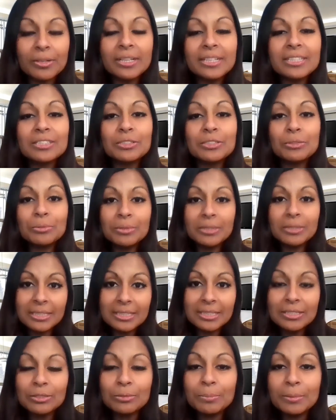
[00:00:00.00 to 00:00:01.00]
is you
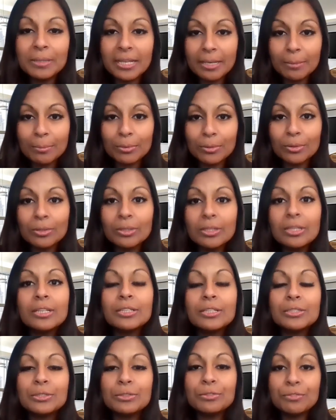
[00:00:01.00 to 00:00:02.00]
need to be able
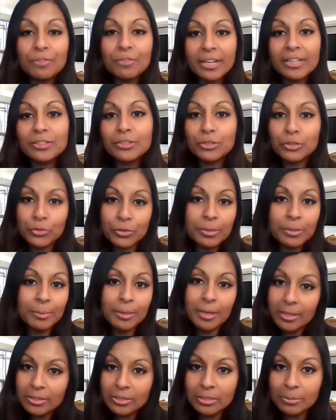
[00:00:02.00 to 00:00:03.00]
to find your dream
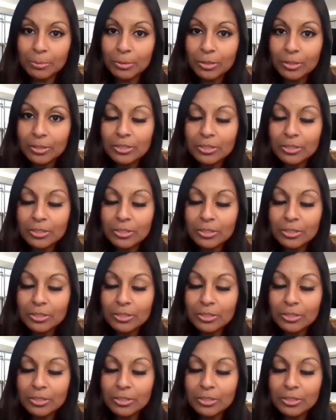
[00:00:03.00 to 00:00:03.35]
customer.